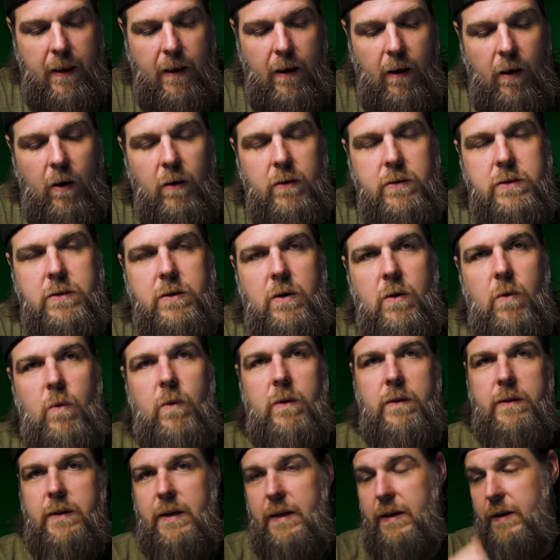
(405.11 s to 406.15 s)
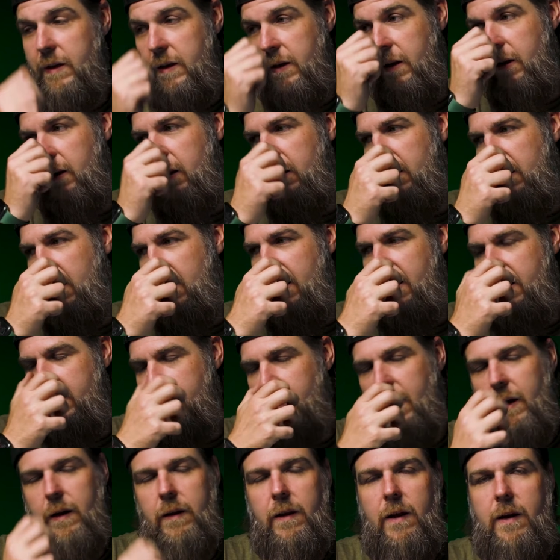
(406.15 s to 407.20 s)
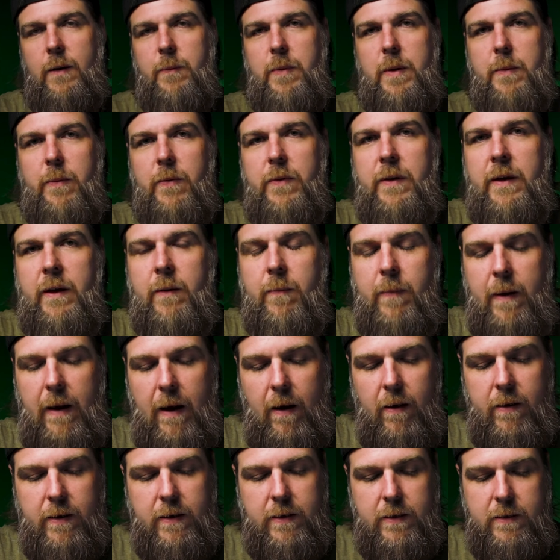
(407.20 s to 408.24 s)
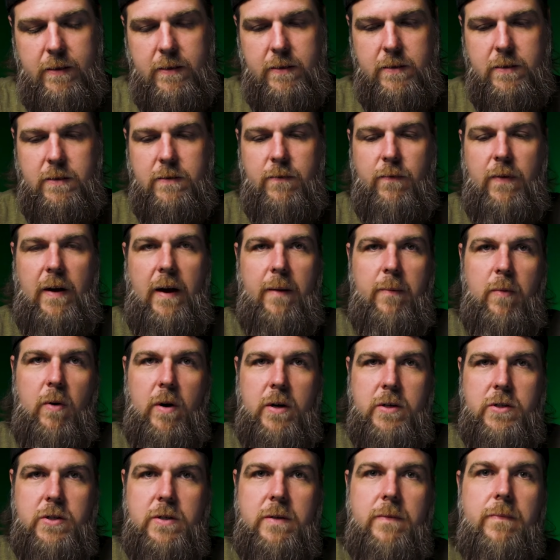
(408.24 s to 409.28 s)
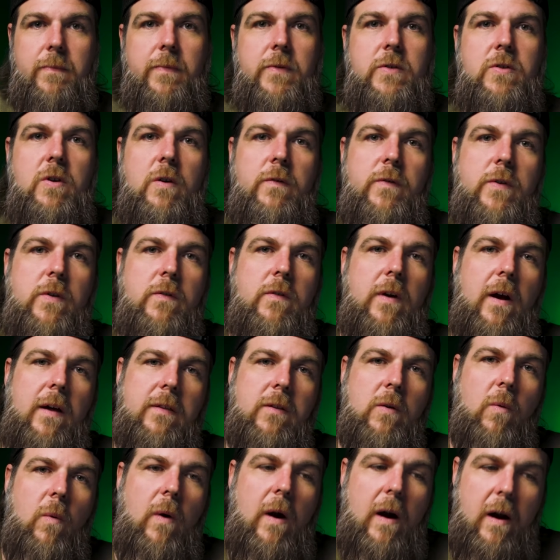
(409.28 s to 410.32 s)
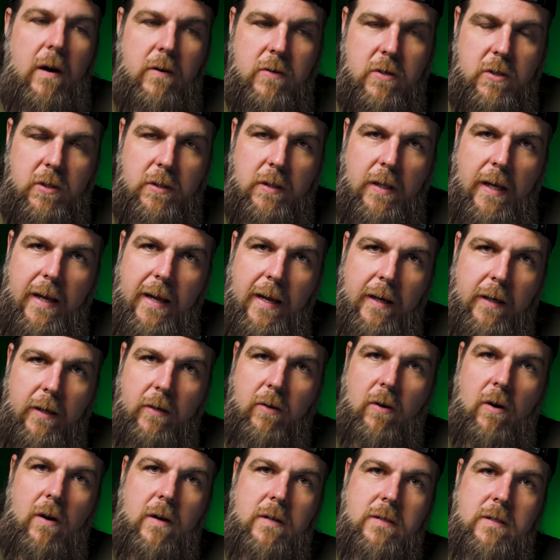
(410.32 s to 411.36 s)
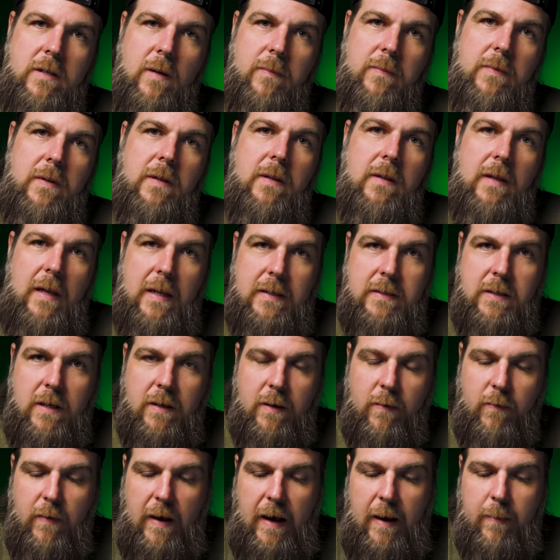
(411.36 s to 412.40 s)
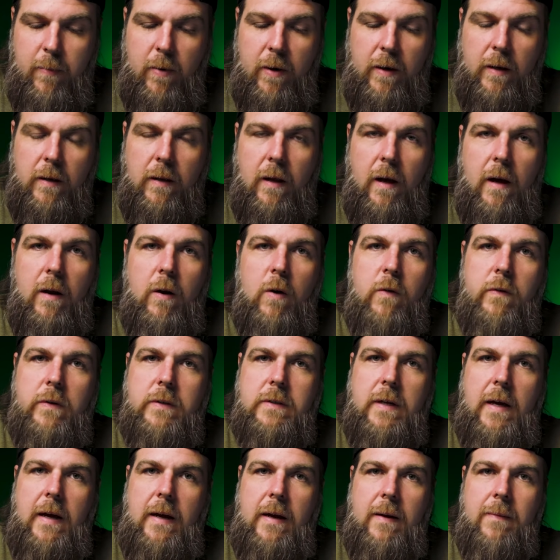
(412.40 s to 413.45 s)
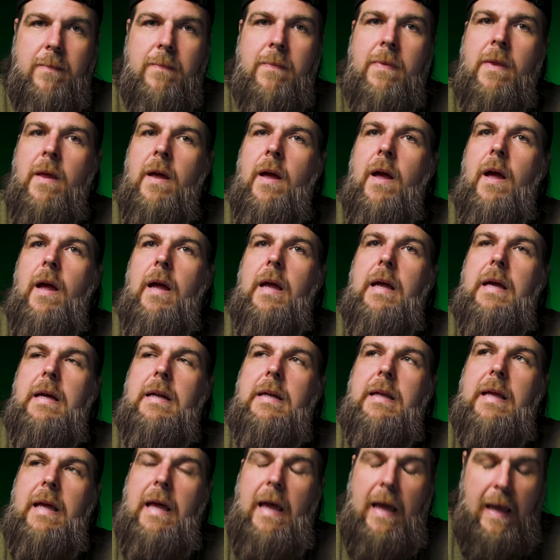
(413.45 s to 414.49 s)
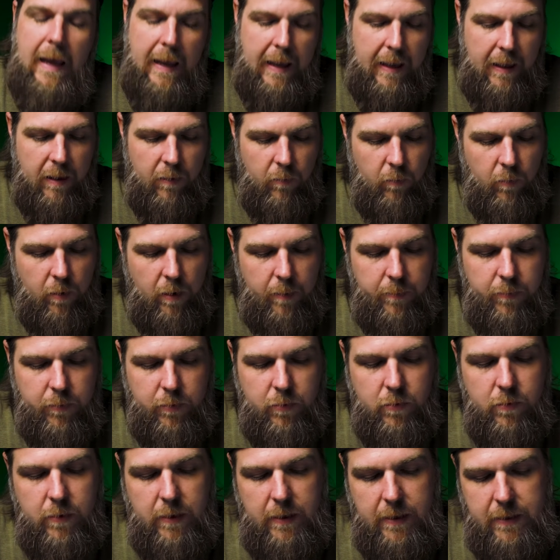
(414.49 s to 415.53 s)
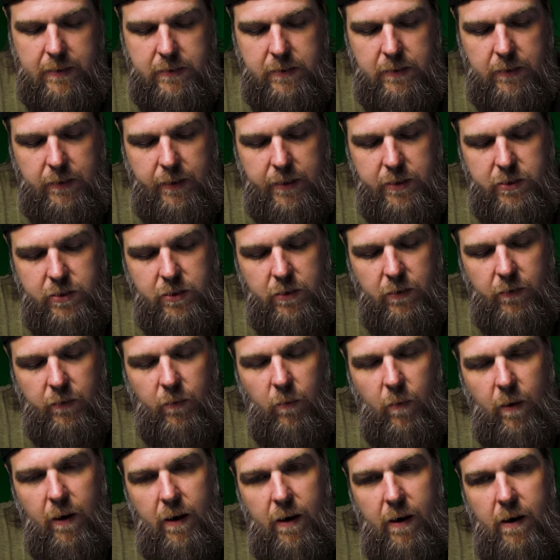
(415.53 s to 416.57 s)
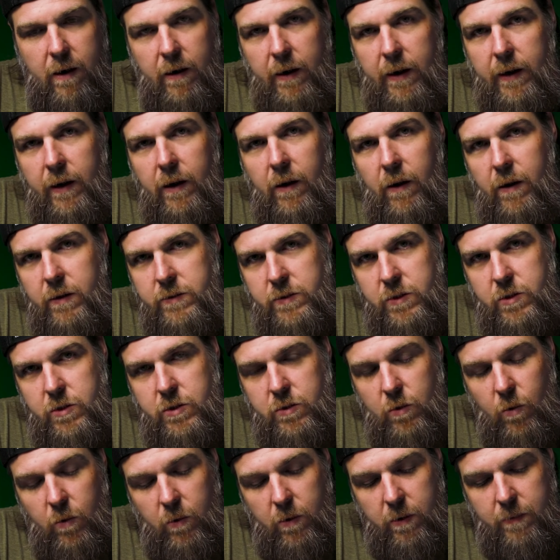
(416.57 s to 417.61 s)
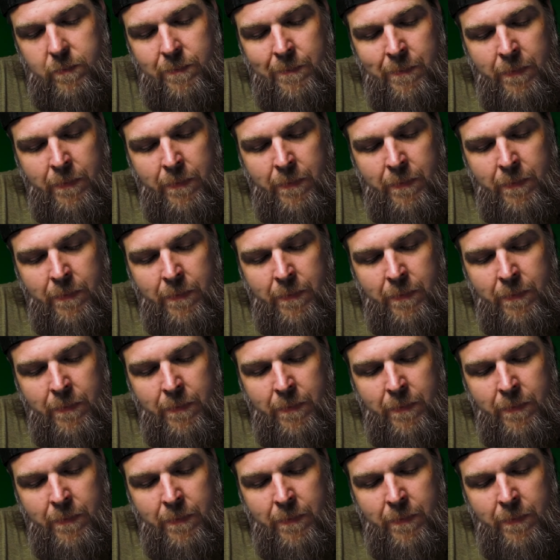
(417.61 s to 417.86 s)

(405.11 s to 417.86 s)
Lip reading: Also, one thing that not a lot of people think about is vibration. So if you've got the wire just laying across something that's going to vibrate a lot over time, it can rub through the insulation on the wire and cause a short.